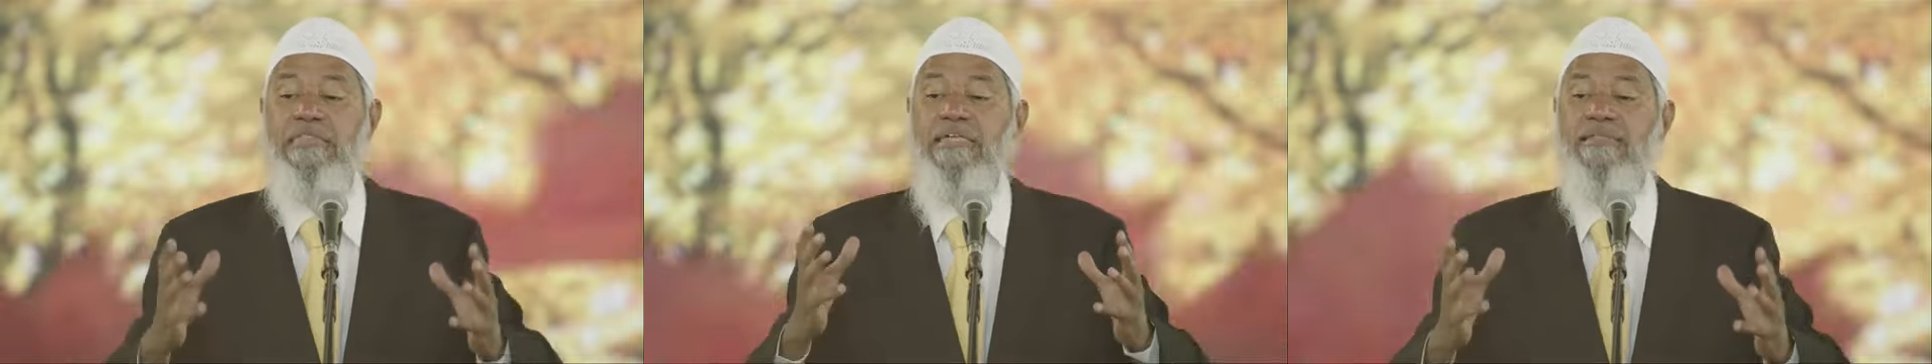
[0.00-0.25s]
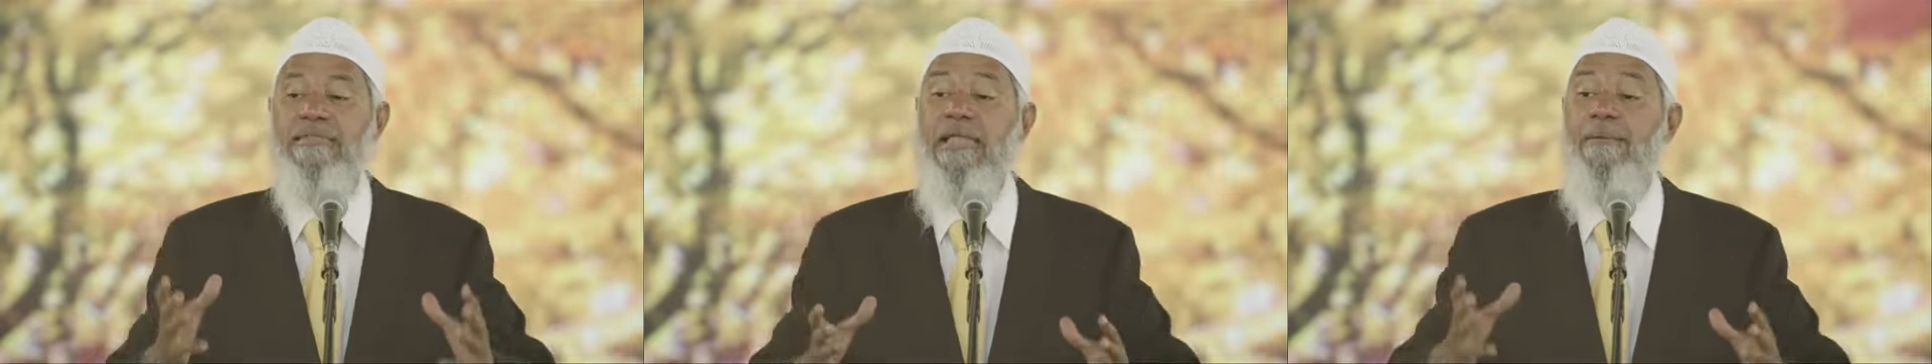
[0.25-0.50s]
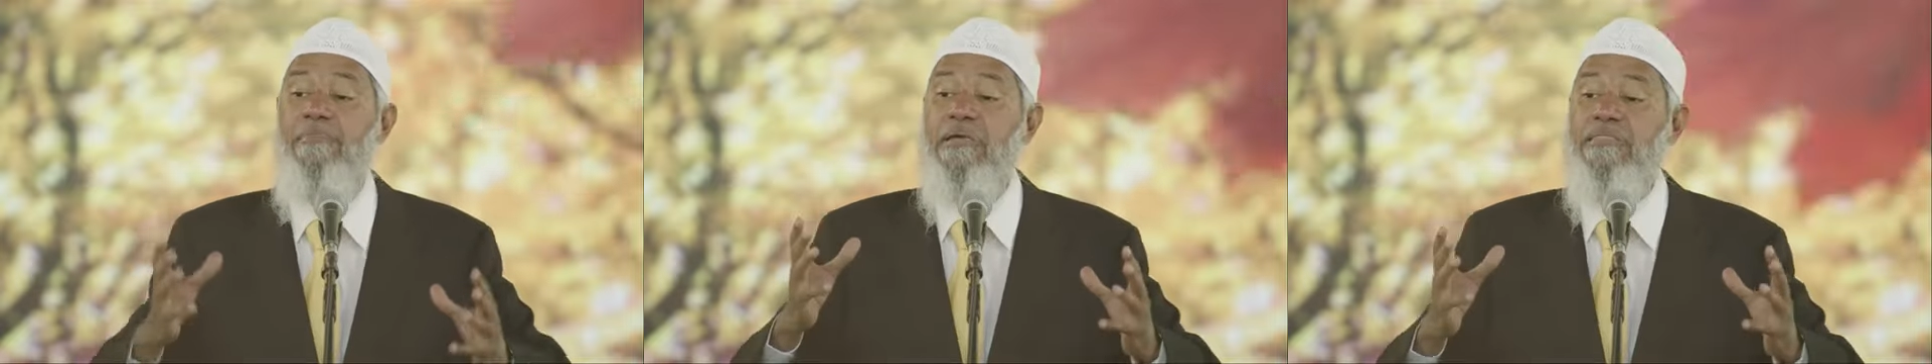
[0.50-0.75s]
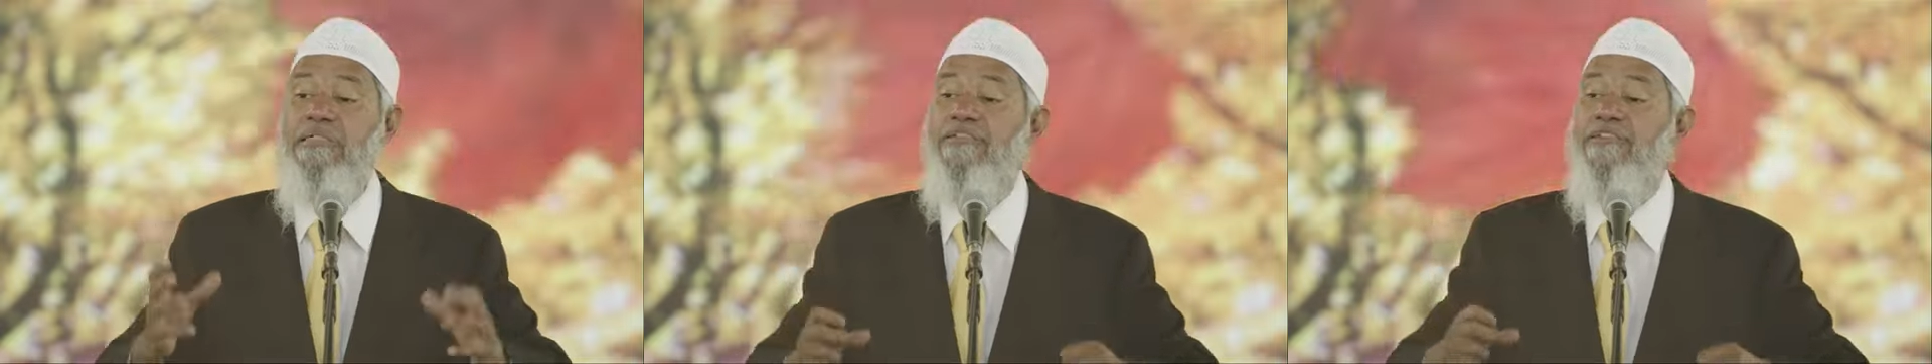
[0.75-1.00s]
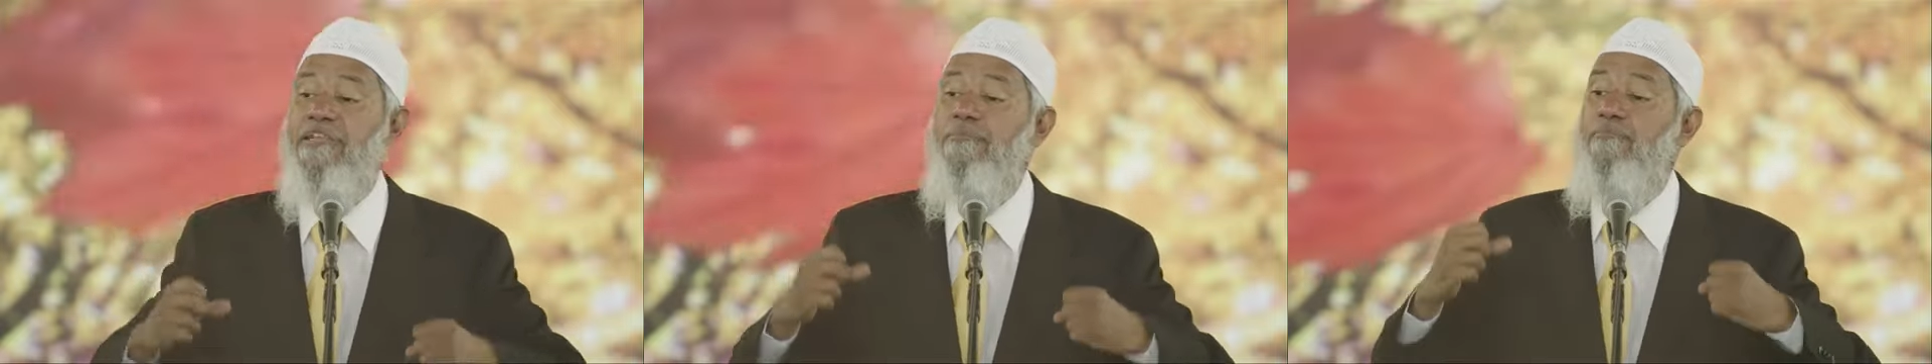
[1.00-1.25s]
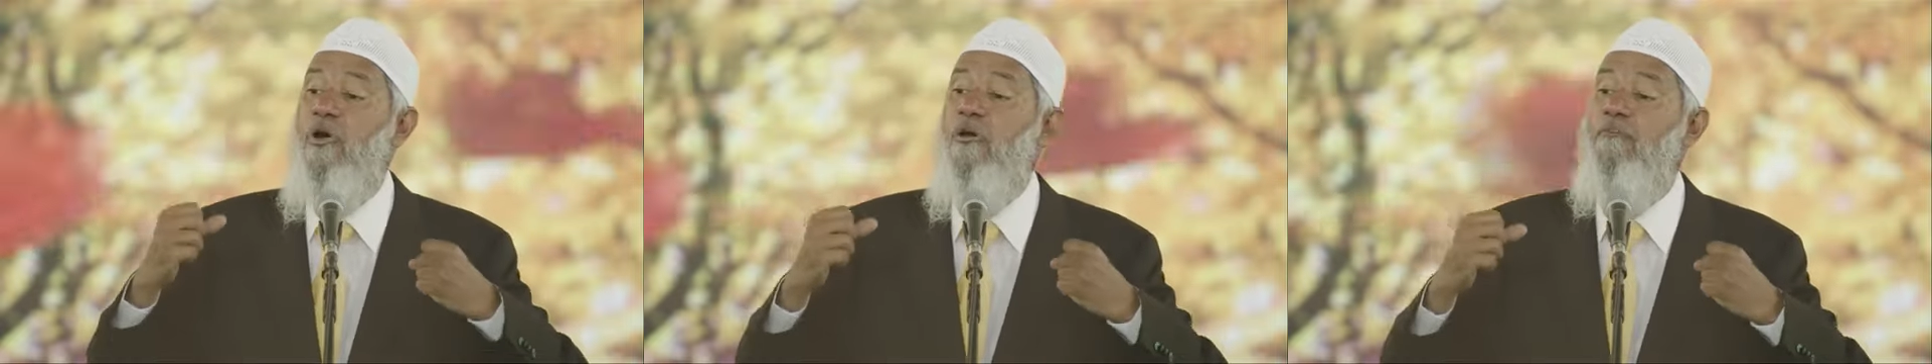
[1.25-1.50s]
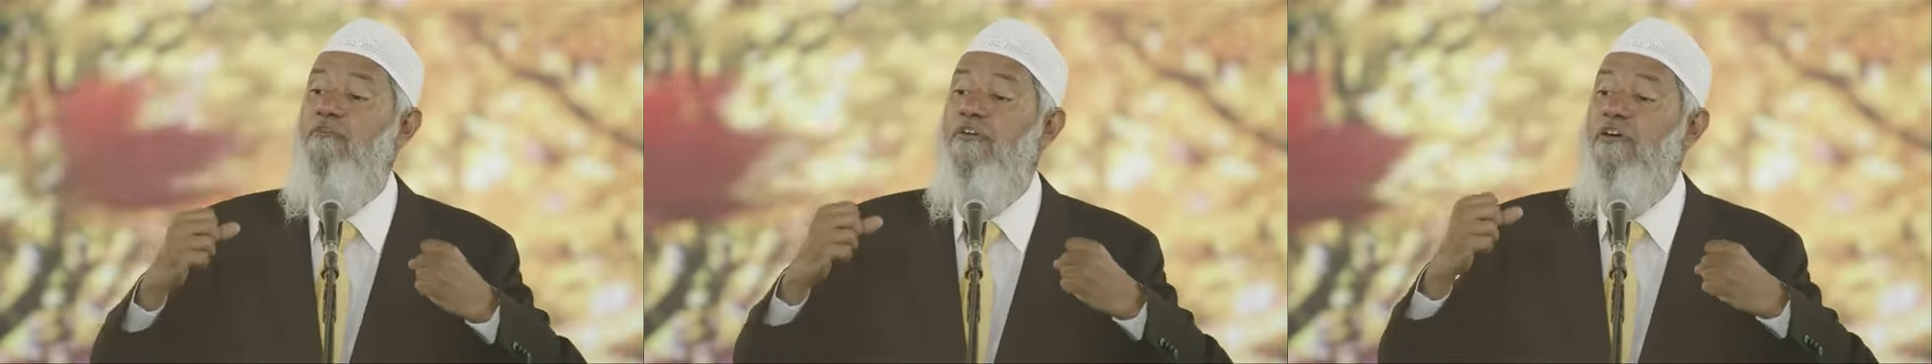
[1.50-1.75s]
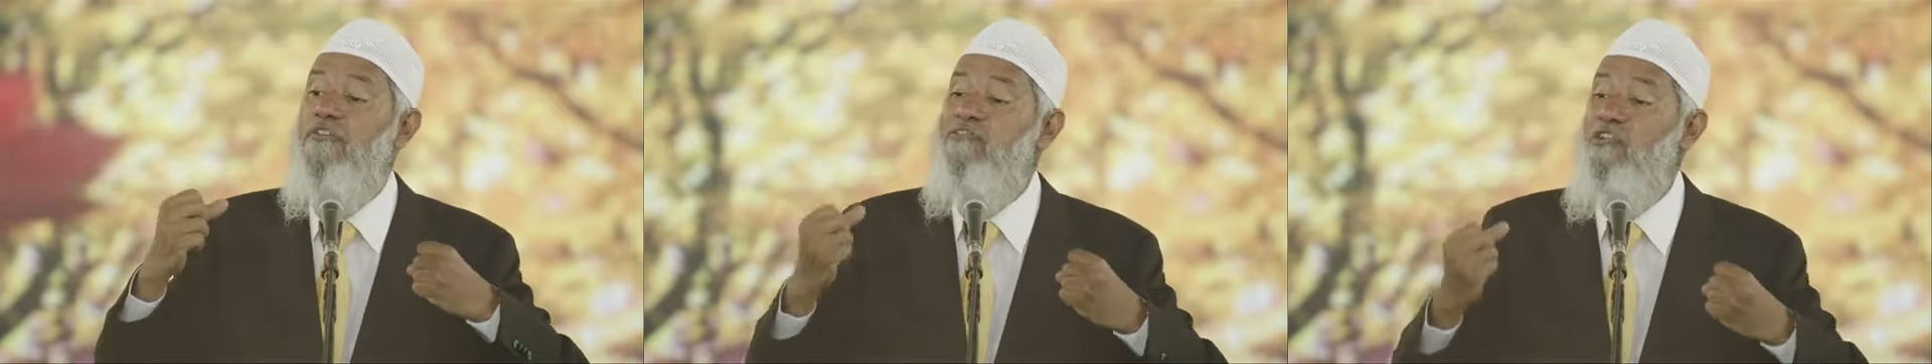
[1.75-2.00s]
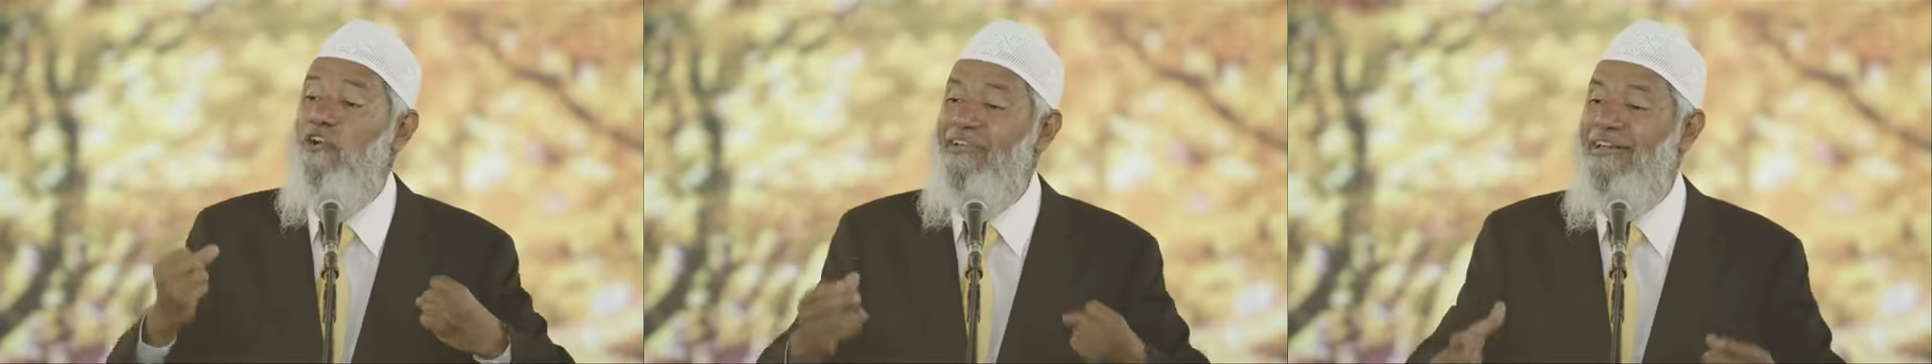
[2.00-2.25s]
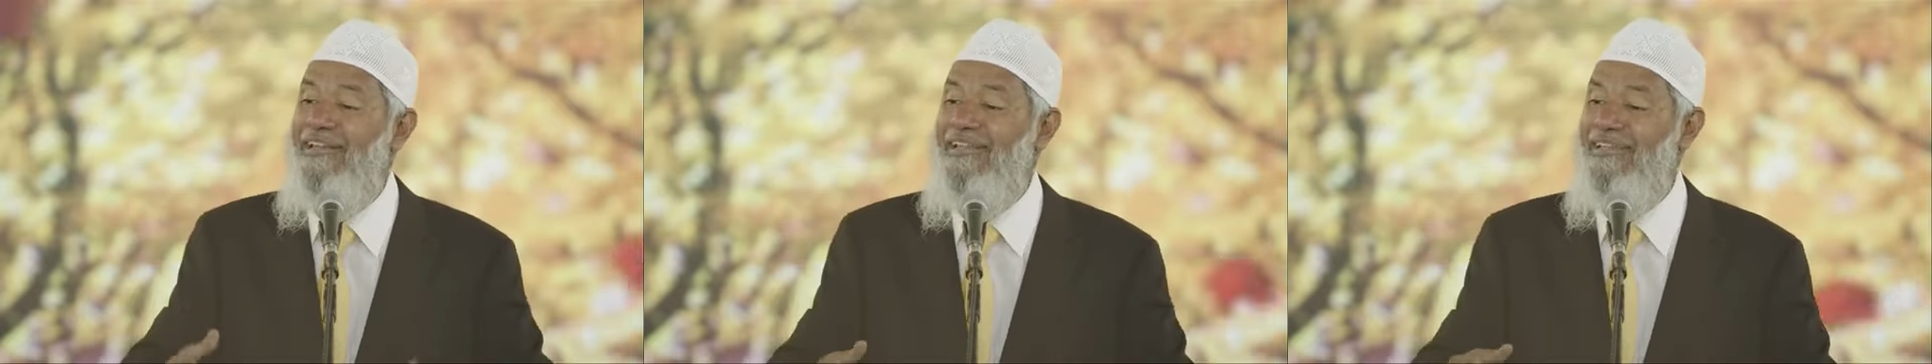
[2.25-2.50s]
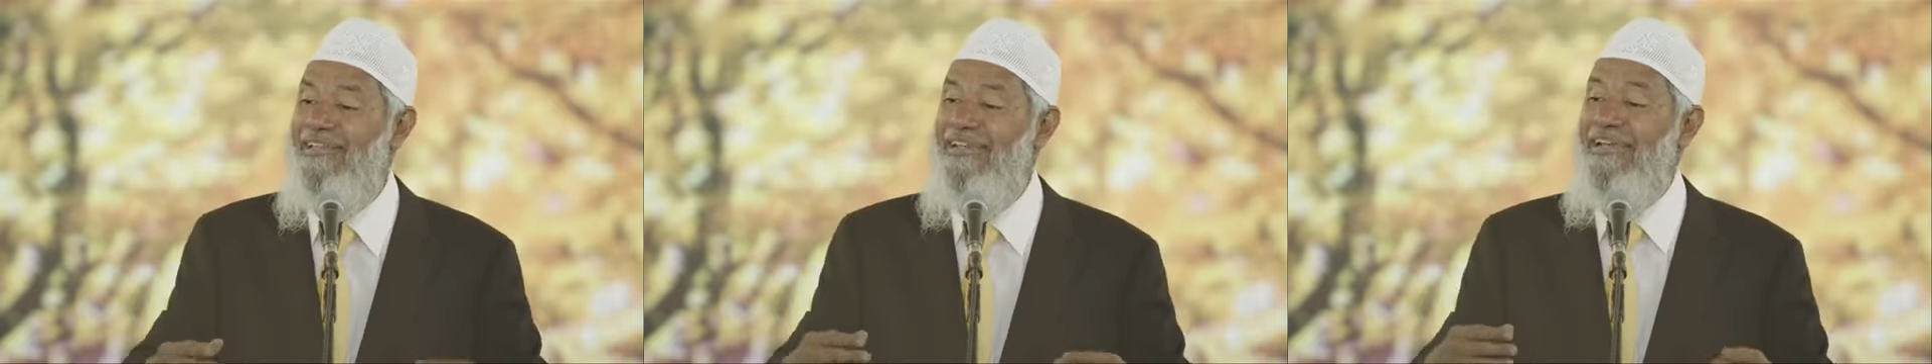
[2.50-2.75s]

the Islamic system of slaughtering,